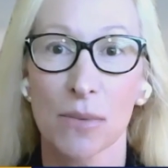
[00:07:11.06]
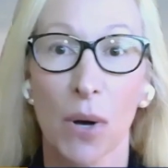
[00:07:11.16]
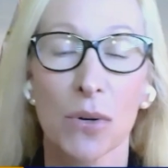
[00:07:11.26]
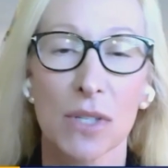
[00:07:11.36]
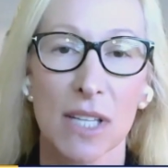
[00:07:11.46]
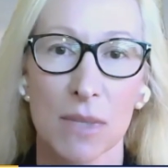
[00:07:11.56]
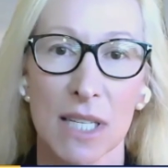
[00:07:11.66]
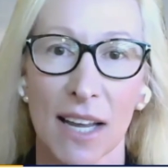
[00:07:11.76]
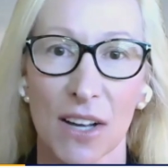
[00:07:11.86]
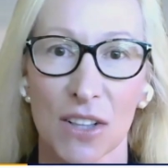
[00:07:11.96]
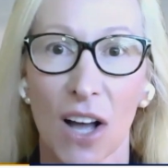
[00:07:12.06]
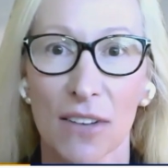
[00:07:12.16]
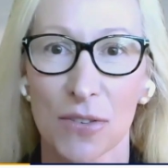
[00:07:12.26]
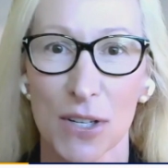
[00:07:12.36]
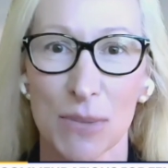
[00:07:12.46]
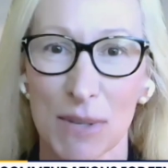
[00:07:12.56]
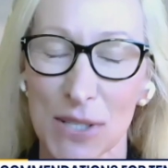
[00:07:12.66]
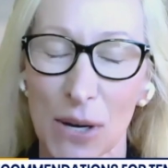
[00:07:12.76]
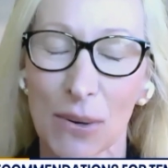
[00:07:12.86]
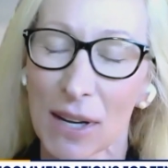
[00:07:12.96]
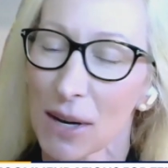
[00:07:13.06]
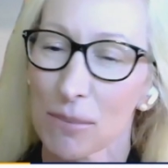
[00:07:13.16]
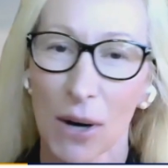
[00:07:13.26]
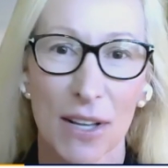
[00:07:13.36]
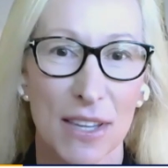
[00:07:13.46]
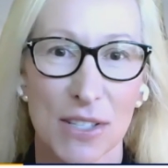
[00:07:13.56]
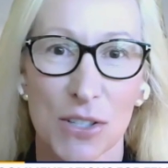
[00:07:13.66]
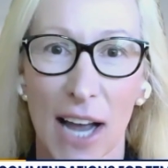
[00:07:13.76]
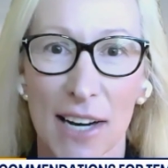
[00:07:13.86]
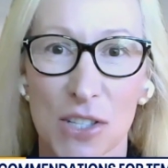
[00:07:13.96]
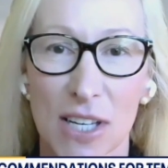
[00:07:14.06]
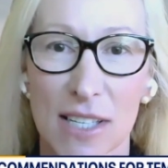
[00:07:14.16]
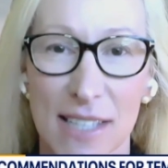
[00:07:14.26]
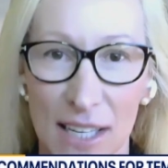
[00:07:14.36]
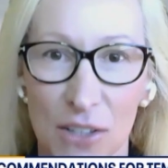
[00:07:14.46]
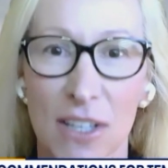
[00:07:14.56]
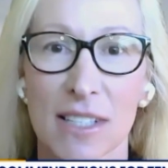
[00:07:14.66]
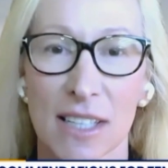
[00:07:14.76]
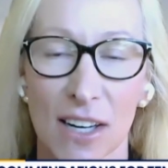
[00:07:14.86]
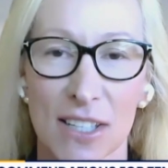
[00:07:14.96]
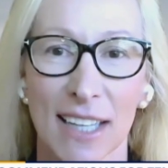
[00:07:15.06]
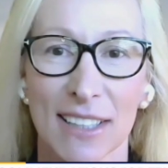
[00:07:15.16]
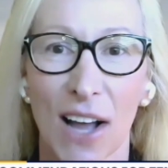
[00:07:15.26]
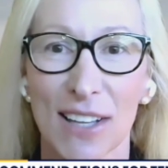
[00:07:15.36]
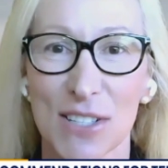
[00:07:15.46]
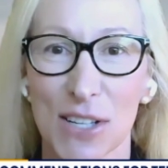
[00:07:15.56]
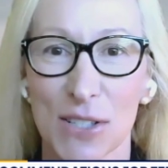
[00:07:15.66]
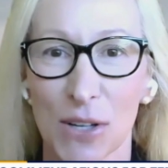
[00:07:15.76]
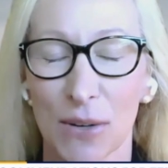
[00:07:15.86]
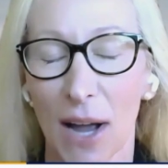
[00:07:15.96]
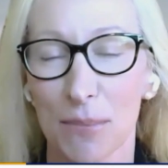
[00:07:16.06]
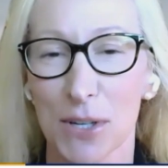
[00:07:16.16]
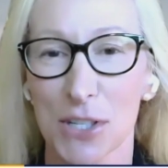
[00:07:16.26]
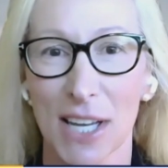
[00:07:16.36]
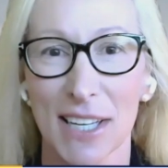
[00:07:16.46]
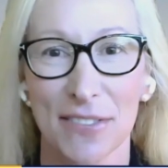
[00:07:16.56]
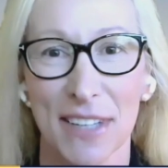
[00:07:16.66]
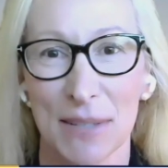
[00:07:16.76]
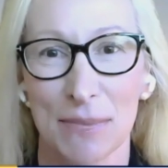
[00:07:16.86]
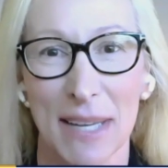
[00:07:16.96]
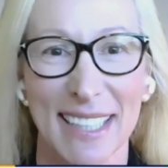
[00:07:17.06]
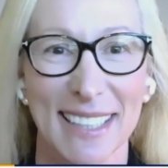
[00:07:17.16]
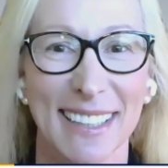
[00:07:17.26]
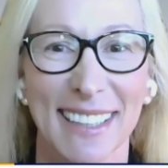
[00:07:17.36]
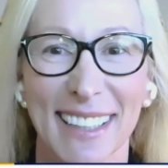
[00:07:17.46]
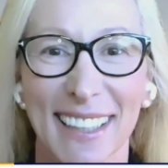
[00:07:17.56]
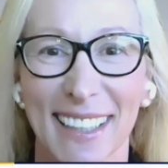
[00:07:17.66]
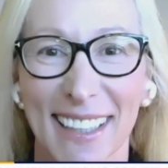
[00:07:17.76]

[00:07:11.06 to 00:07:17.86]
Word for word: symposium today on oh, law enforcement. So part of the busy. strategy is increasing our technology. So I appreciate you fitting me in. Oh,